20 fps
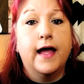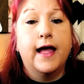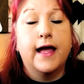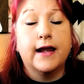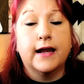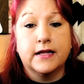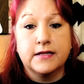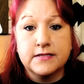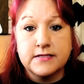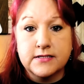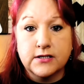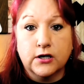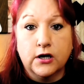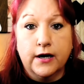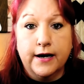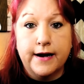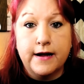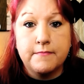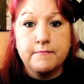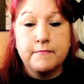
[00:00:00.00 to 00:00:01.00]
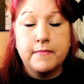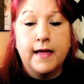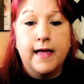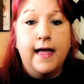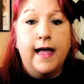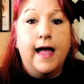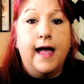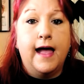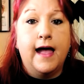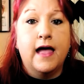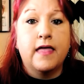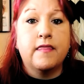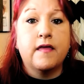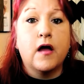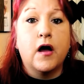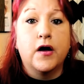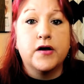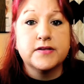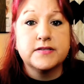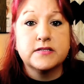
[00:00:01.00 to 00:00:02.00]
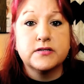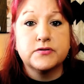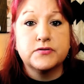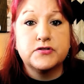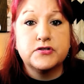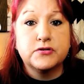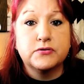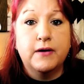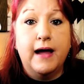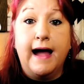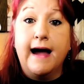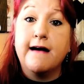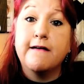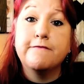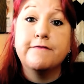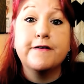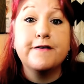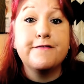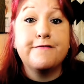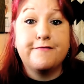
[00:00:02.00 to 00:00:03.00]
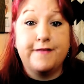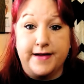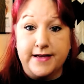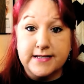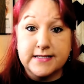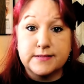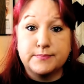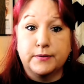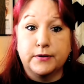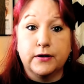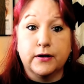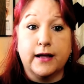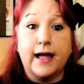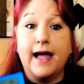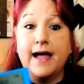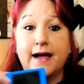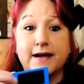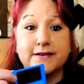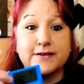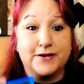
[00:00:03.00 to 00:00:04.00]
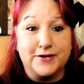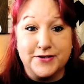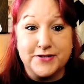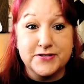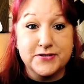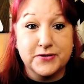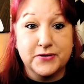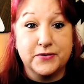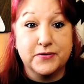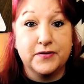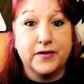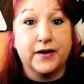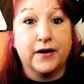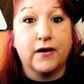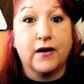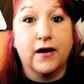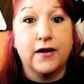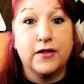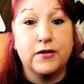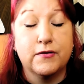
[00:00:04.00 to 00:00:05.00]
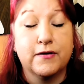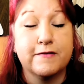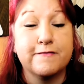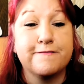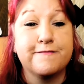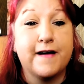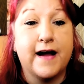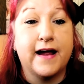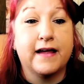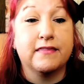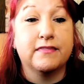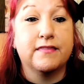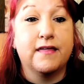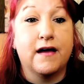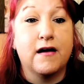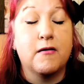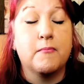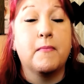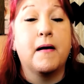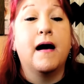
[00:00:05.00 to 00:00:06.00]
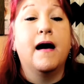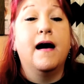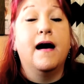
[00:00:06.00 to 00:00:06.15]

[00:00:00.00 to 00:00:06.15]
an Instagram, and they also do have Facebook, and also there you can find them